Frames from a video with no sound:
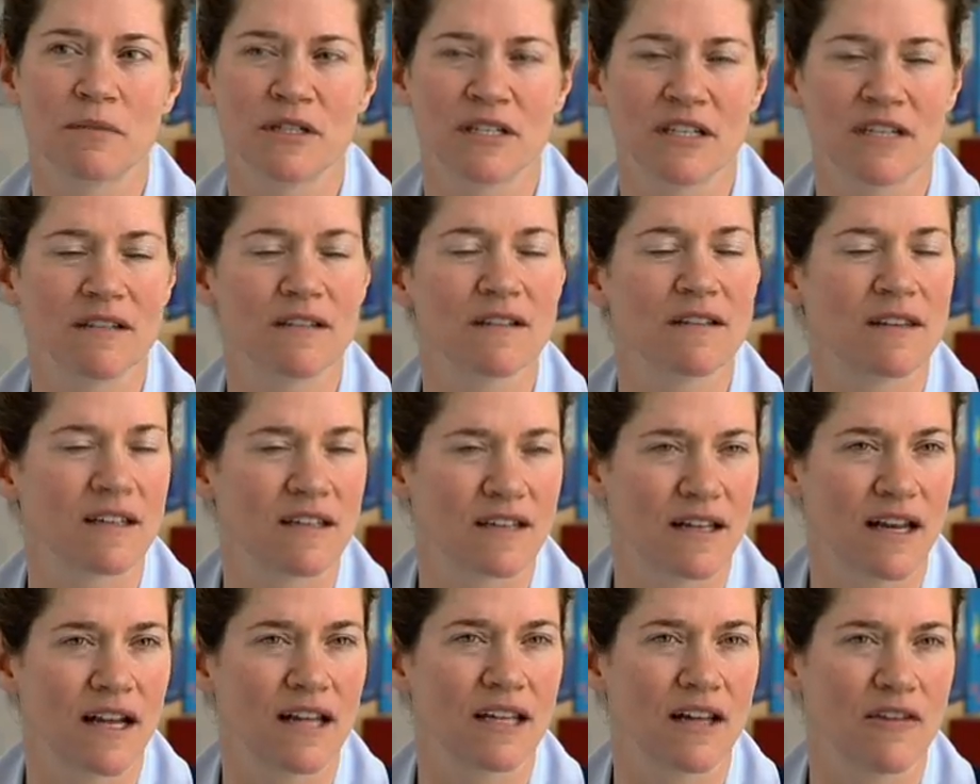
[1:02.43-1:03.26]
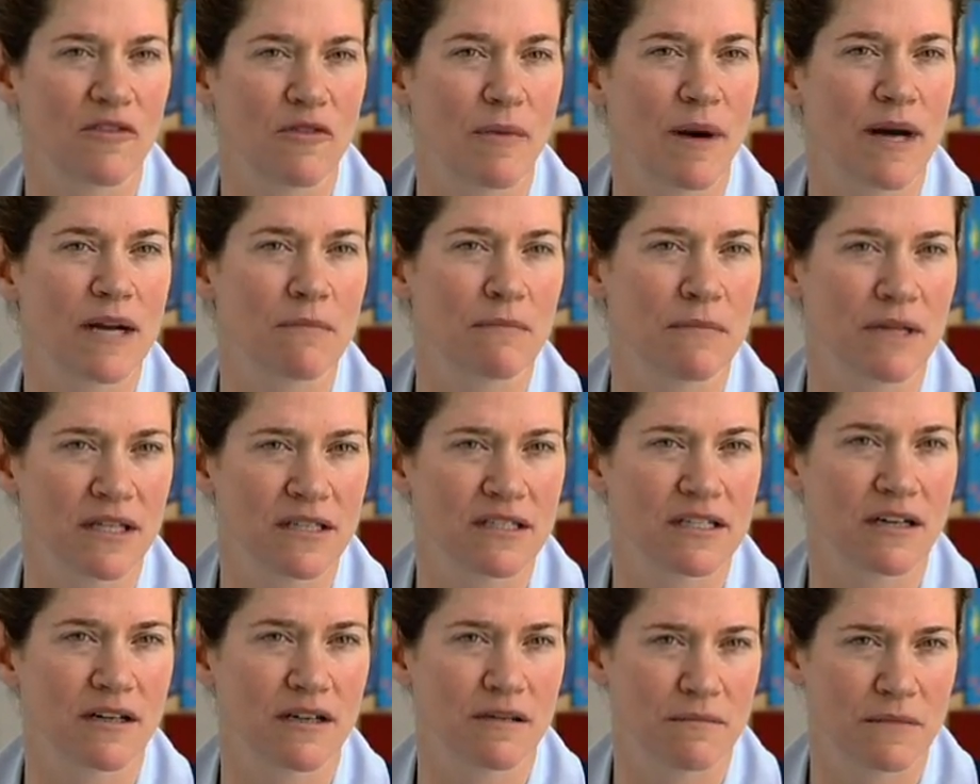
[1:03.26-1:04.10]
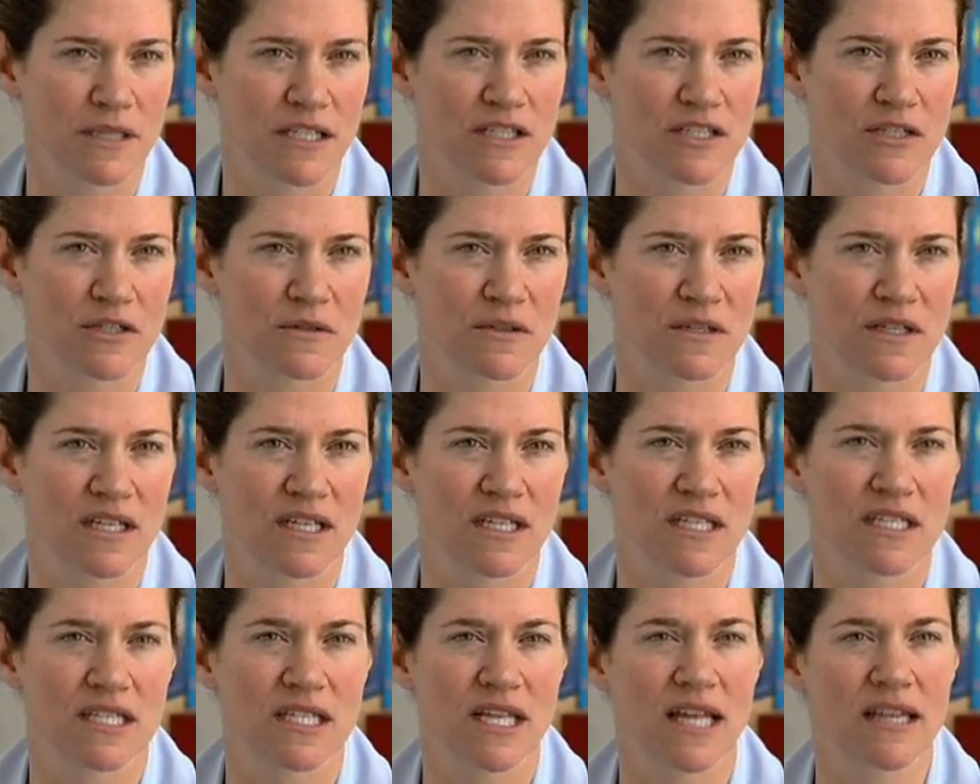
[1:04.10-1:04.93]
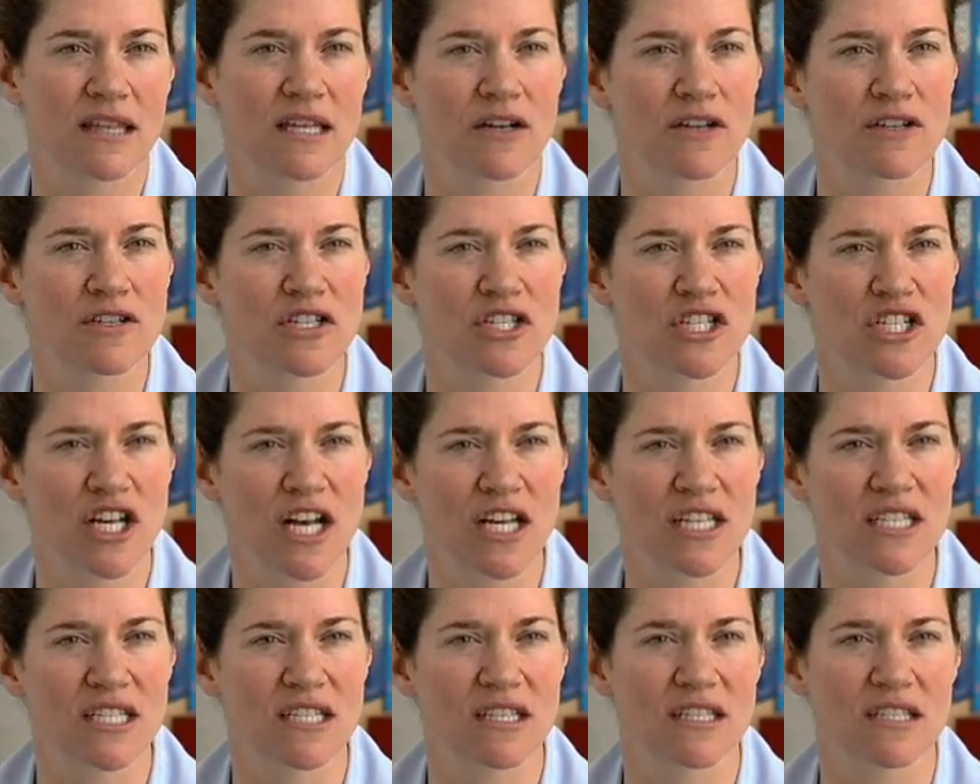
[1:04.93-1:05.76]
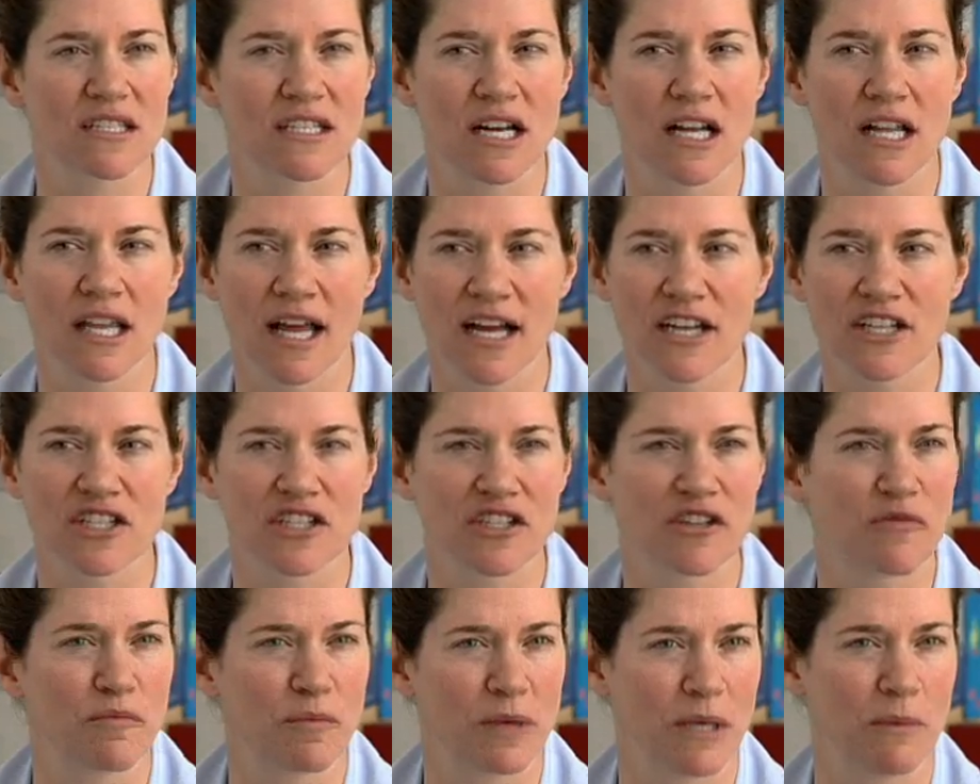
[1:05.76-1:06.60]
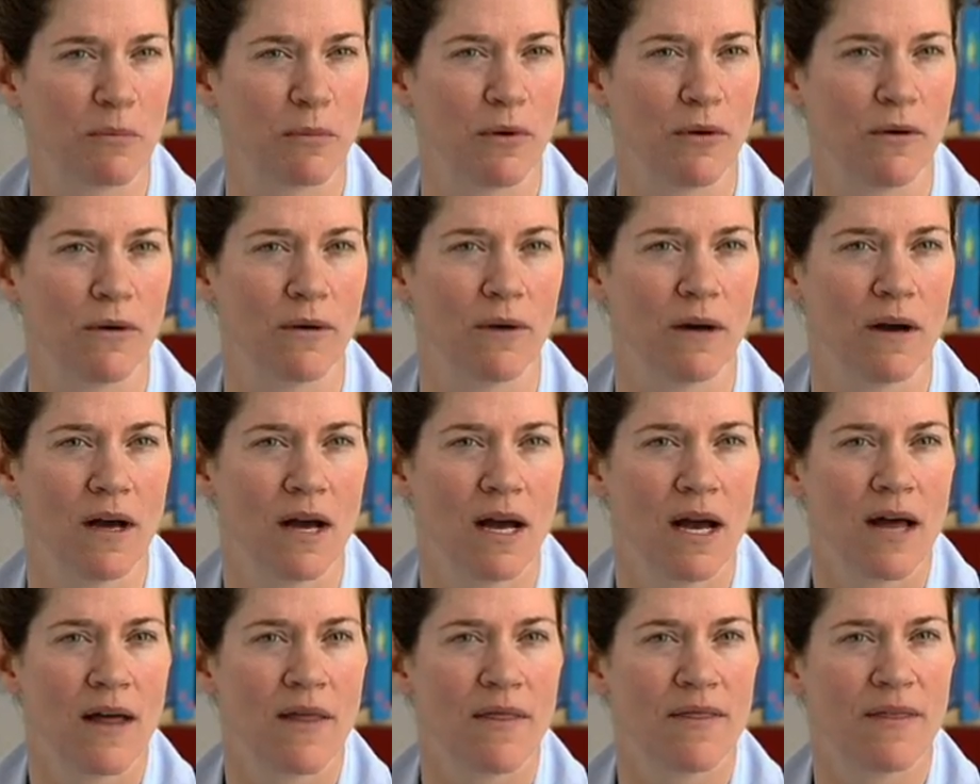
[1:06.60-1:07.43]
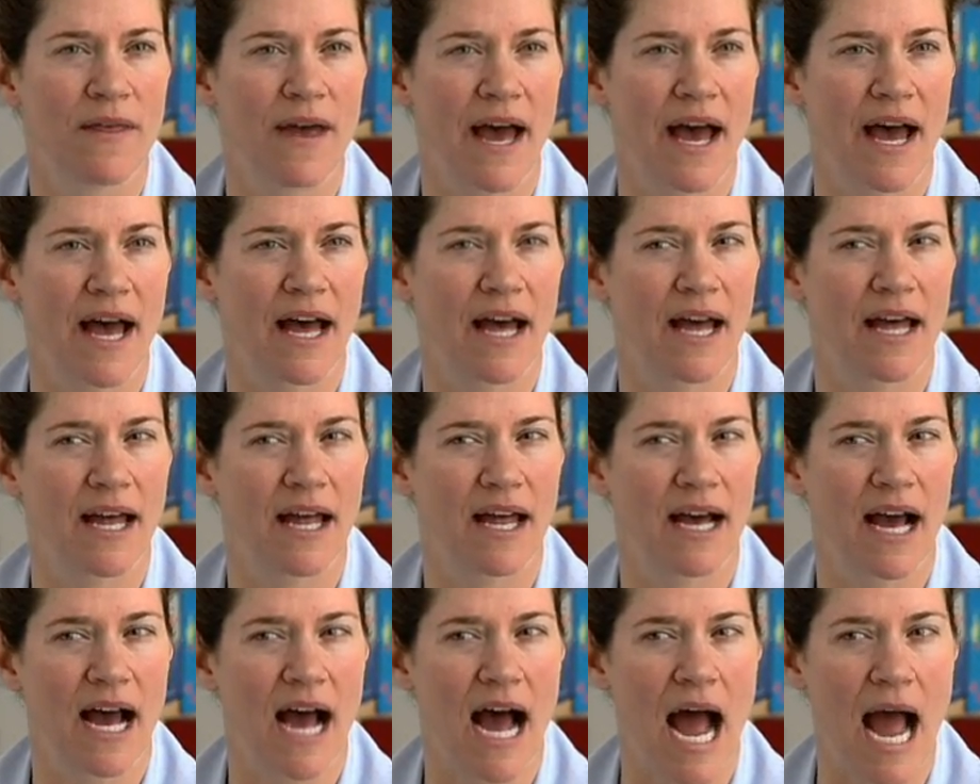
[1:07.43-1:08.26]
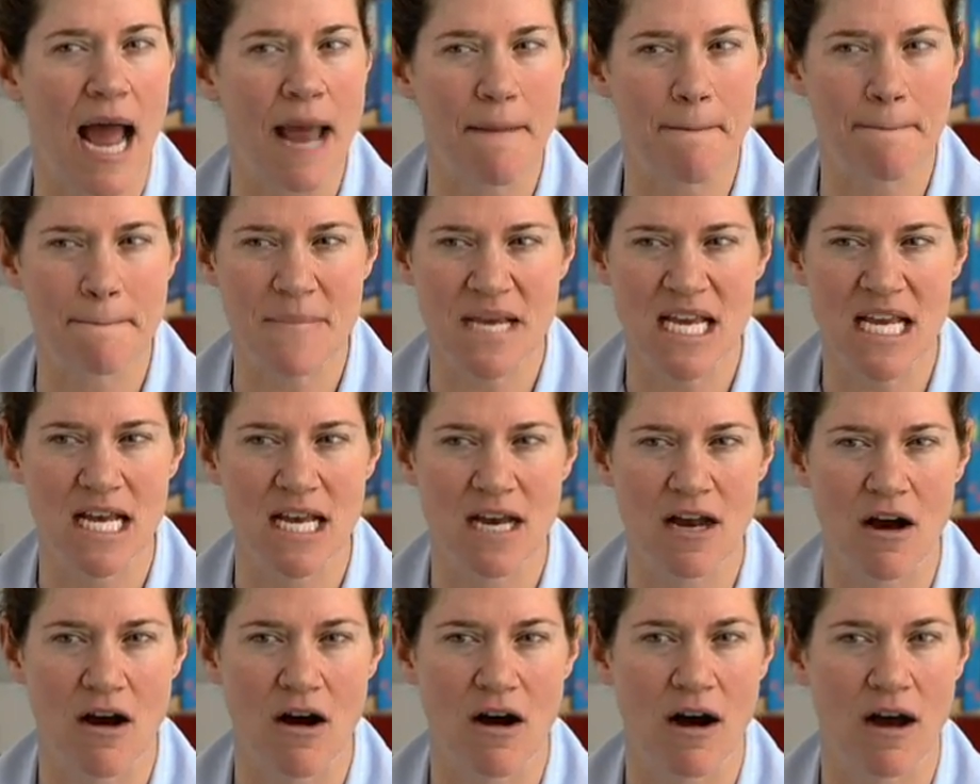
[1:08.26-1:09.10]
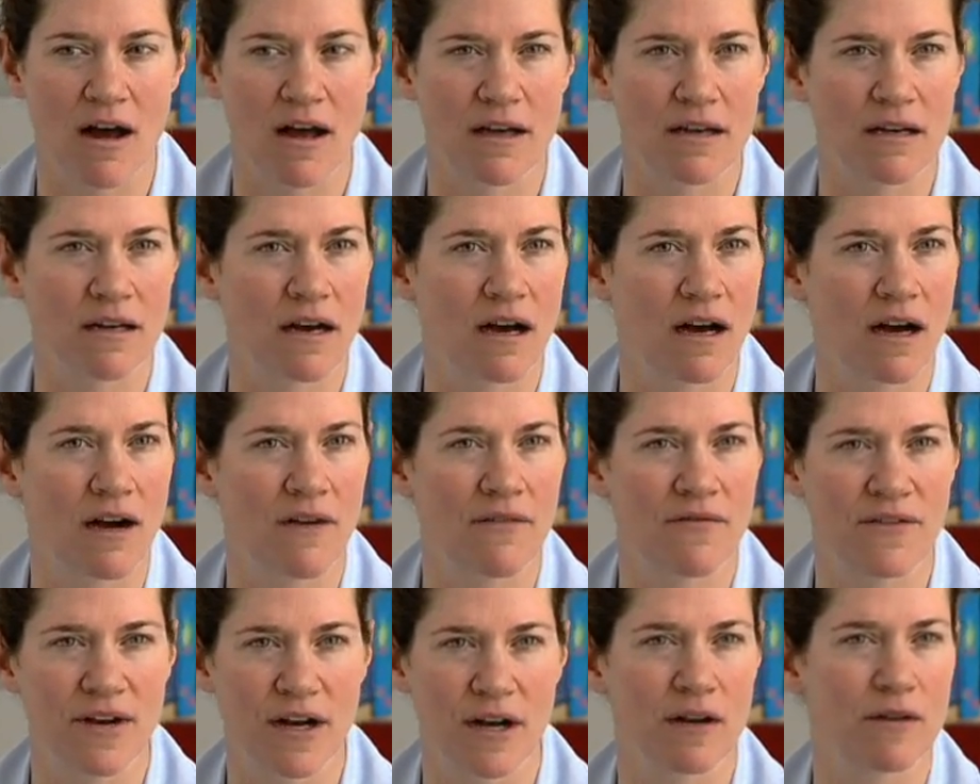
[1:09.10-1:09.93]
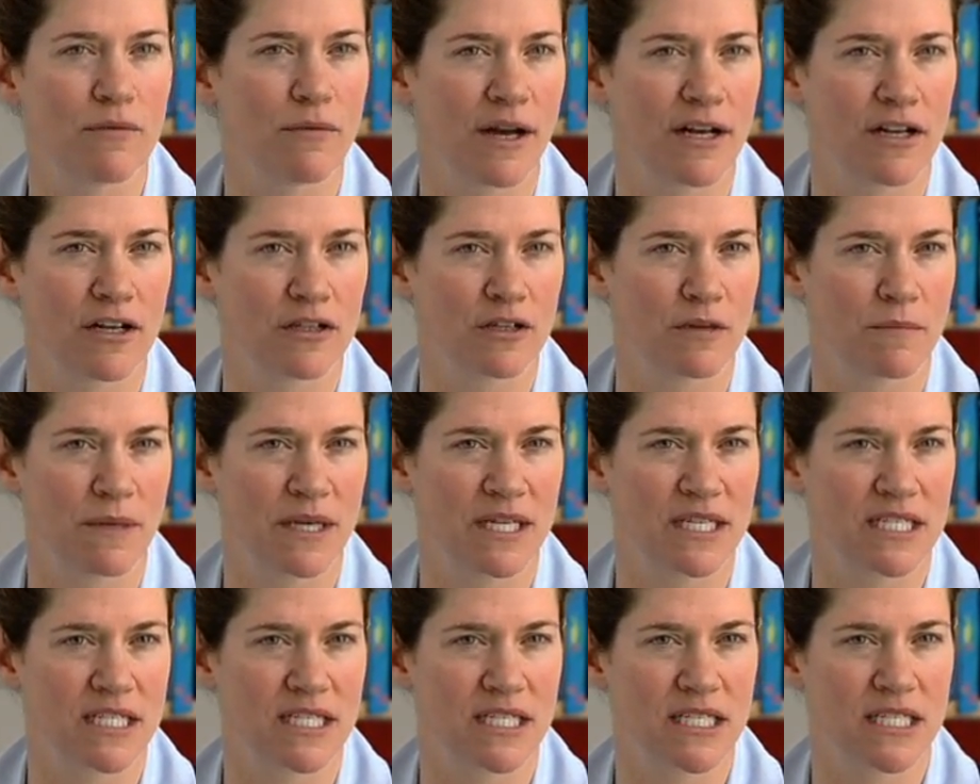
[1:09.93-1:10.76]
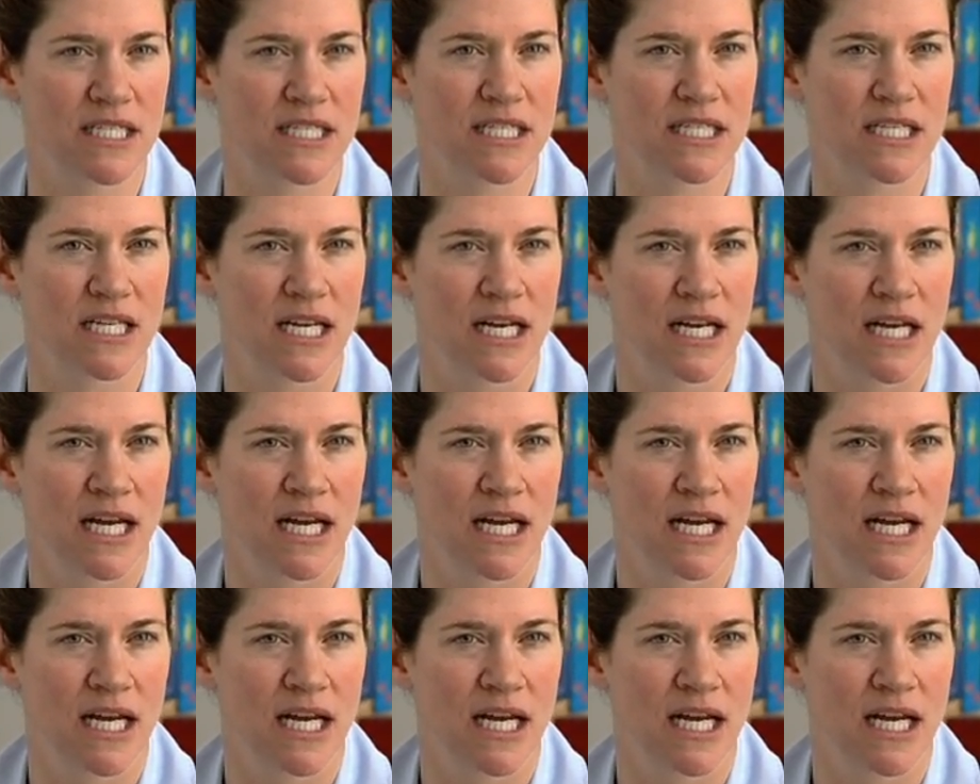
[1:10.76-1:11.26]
particular thing that I love about a military ministry is that there's just this collection of people that I meet on a very regular basis